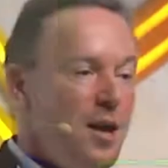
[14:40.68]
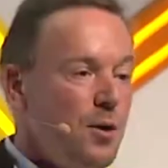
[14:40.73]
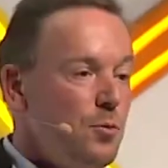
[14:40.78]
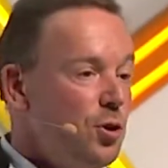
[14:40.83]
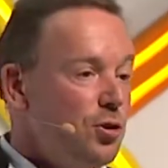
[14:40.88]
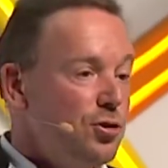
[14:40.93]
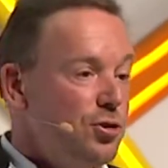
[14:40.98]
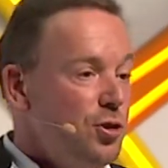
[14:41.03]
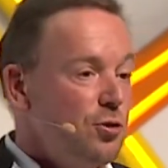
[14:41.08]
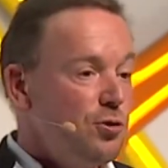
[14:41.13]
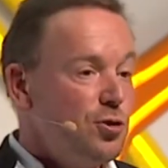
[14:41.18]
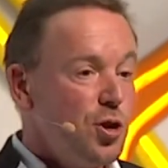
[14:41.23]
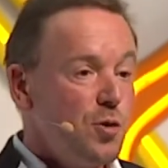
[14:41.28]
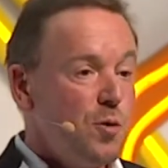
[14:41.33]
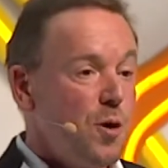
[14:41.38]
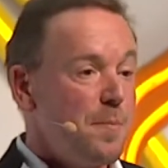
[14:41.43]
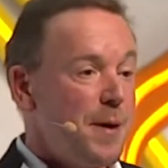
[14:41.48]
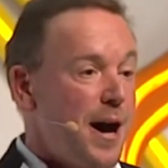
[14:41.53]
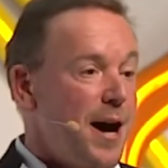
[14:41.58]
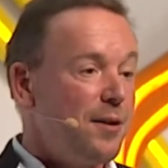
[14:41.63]
What do you
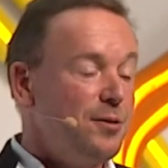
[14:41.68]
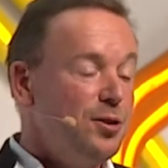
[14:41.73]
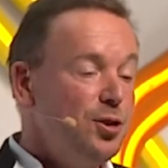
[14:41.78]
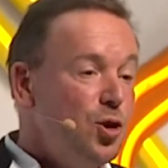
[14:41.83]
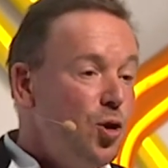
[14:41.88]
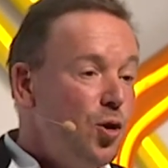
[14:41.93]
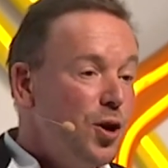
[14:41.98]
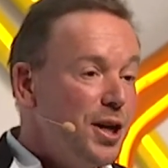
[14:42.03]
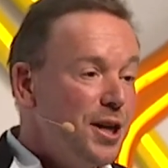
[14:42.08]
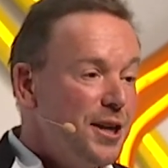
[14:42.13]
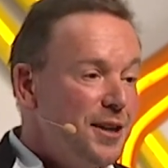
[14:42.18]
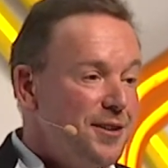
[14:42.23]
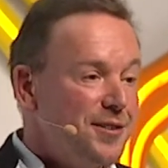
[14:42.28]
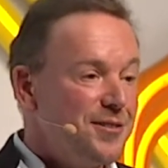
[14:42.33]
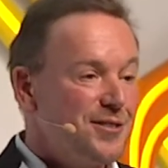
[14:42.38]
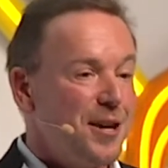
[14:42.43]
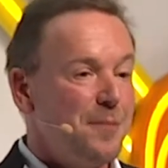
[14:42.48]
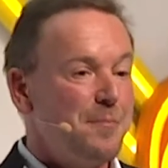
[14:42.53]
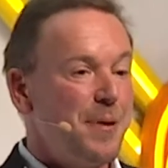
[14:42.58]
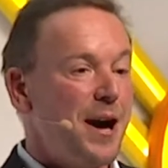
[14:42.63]
do about
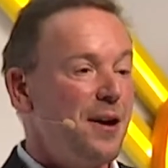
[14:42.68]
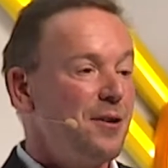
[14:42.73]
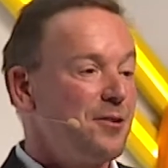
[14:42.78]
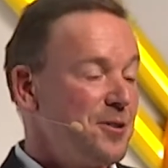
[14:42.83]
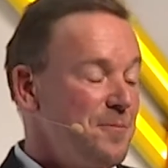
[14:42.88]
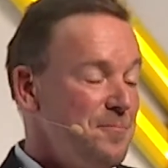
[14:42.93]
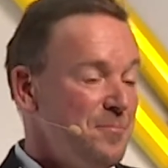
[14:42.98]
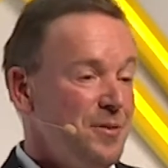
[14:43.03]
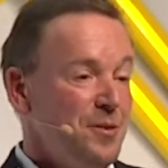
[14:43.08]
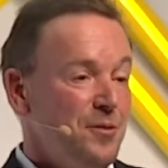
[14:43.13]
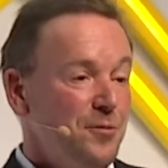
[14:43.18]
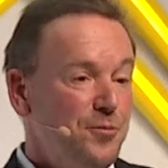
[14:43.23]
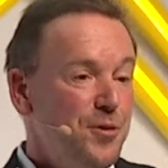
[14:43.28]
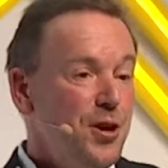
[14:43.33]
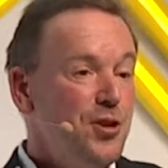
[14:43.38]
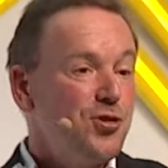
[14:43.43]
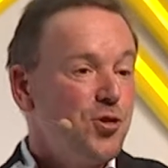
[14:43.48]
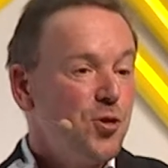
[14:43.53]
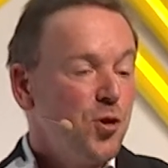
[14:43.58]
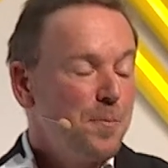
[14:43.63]
noise, about
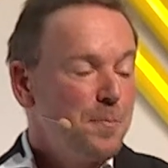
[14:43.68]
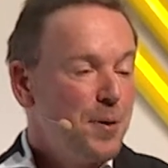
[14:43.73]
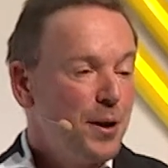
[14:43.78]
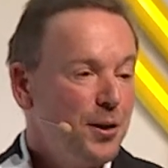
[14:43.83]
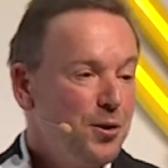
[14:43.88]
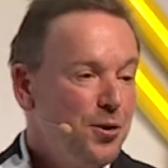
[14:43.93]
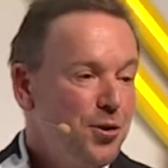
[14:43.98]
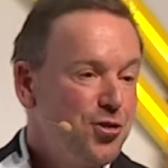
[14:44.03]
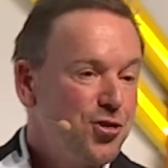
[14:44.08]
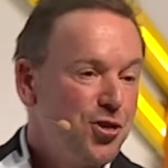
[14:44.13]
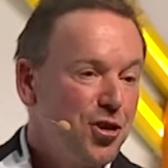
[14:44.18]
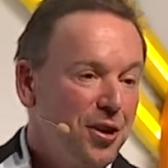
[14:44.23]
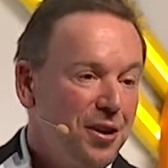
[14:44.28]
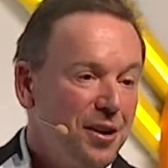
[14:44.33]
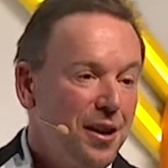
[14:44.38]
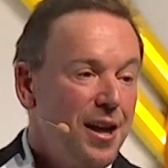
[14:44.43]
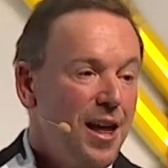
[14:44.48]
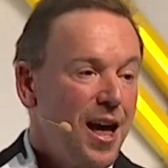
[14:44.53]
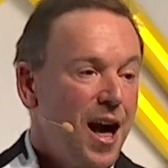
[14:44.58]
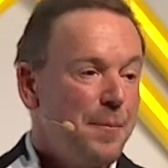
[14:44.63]
visual pollution,
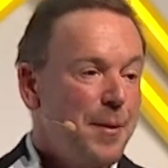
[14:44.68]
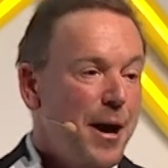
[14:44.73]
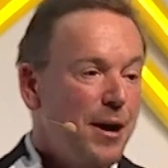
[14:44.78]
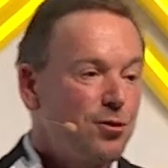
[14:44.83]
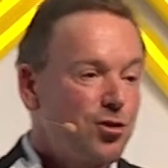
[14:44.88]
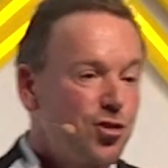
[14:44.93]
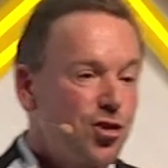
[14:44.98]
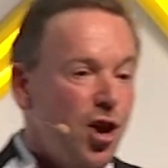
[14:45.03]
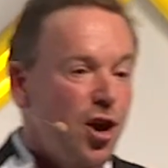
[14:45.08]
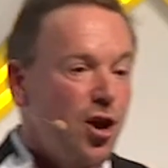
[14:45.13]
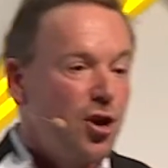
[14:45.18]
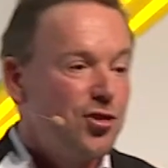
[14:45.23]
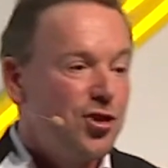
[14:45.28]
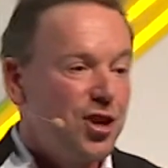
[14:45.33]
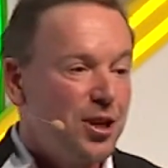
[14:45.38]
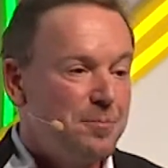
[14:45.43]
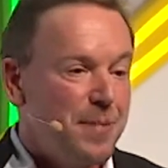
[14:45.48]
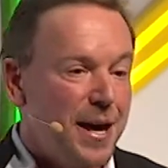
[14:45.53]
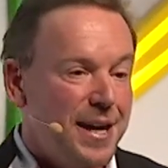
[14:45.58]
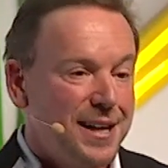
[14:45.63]
about
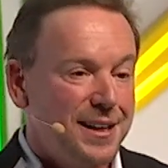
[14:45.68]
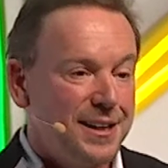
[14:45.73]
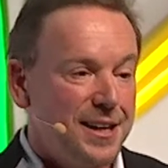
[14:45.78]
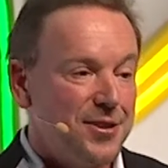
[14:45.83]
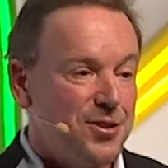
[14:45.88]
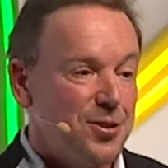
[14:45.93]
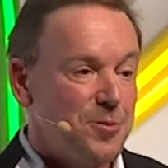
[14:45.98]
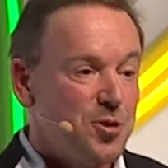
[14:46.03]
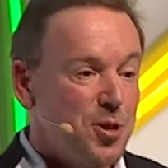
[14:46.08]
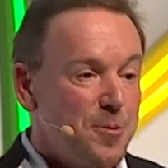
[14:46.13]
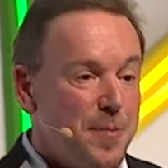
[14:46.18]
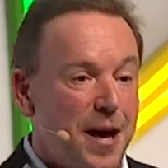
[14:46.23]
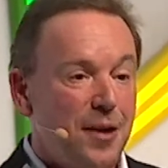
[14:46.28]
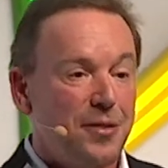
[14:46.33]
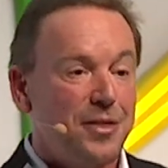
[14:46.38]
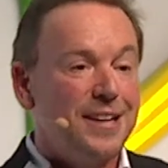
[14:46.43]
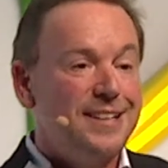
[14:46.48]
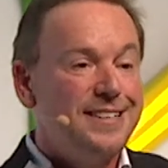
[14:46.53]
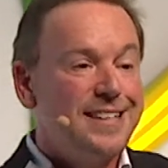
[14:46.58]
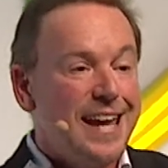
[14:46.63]
charging mechanisms,
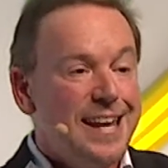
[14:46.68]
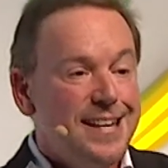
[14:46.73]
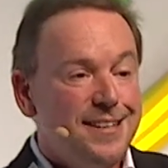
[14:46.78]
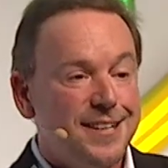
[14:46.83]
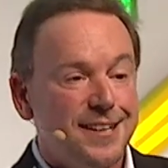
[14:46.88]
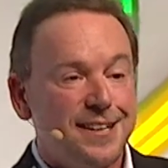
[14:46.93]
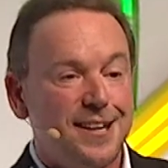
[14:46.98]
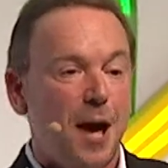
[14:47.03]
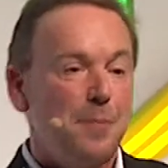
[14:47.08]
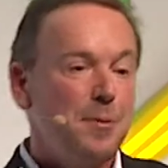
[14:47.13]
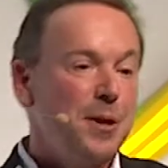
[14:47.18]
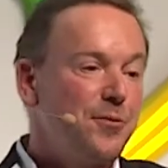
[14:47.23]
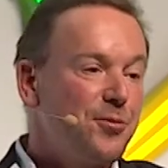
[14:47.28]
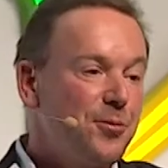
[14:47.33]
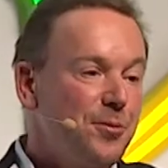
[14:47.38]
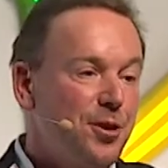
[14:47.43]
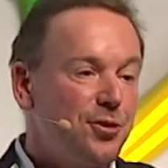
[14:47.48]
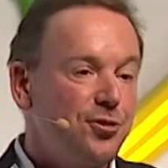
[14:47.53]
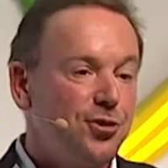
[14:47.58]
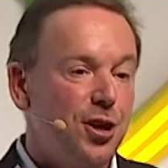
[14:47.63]
about the data coming
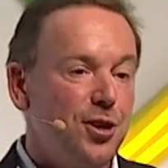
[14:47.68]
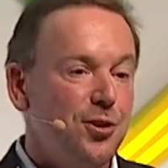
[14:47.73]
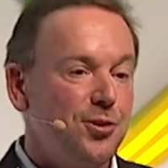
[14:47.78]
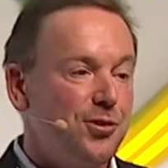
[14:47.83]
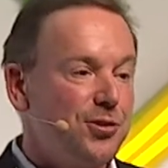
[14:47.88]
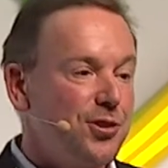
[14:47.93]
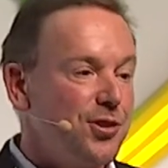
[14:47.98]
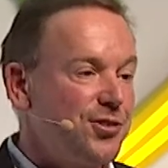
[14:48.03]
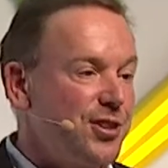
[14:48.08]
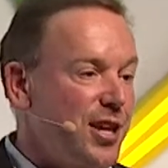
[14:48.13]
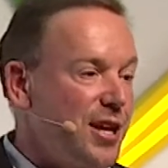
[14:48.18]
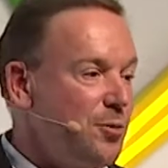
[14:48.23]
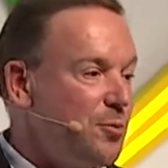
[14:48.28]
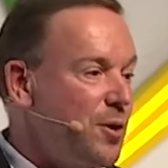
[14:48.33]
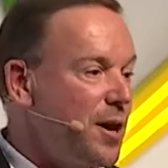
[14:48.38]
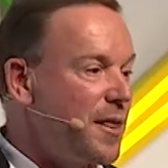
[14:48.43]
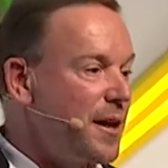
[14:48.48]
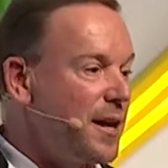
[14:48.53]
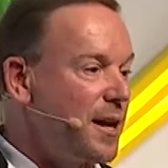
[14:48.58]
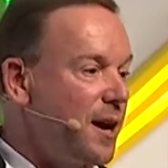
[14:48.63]
from the drones to say
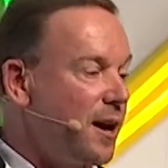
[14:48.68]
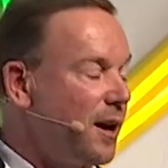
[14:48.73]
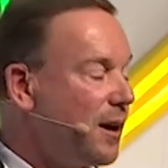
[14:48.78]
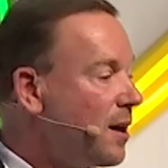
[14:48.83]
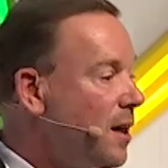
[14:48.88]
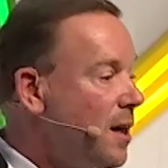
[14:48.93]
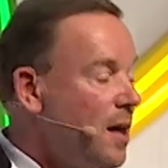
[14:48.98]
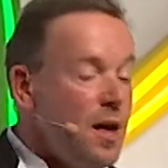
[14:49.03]
where they are?